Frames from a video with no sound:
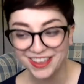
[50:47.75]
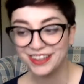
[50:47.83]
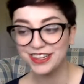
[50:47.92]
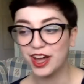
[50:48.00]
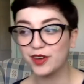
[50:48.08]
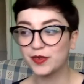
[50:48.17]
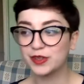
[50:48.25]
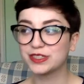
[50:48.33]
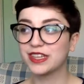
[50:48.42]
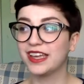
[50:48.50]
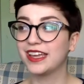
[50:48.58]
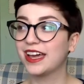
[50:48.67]
Not for,
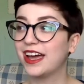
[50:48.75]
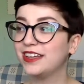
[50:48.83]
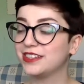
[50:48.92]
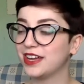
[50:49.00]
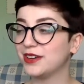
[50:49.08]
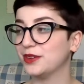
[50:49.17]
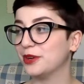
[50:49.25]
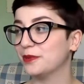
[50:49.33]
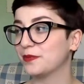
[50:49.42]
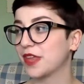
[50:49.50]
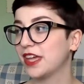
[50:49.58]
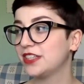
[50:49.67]
like, I don't know.
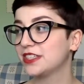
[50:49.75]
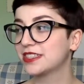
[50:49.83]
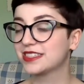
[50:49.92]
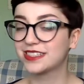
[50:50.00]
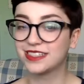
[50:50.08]
I just